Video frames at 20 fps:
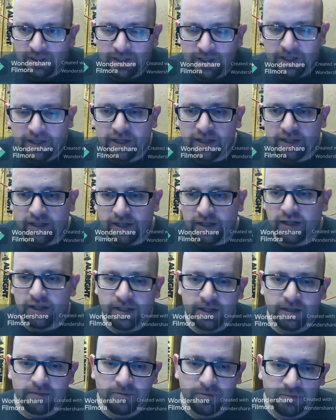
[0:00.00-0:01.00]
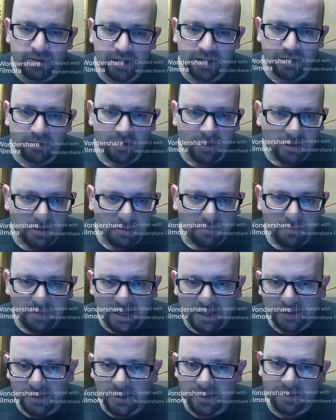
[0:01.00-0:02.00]
hey, hey, everybody, welcome
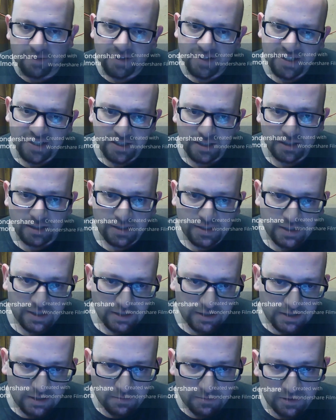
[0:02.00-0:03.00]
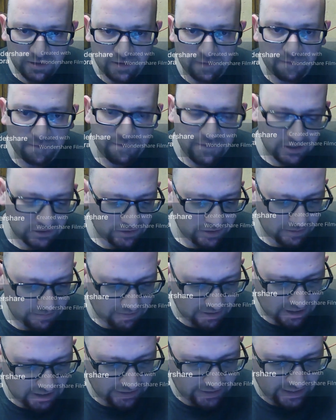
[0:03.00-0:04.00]
back to the Vasilis didn't come with a filter
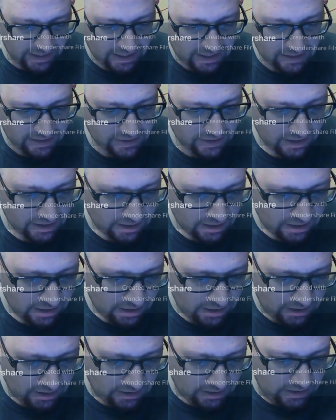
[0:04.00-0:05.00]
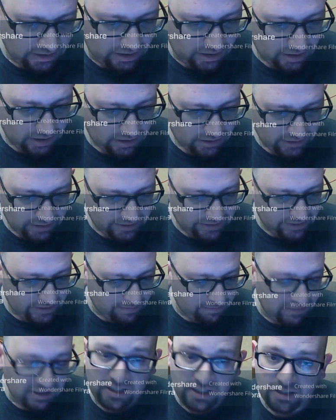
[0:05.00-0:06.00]
podcast. You know,
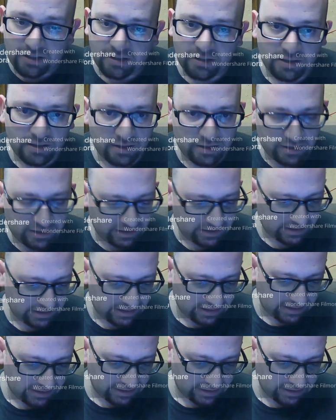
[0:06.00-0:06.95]
it's me. I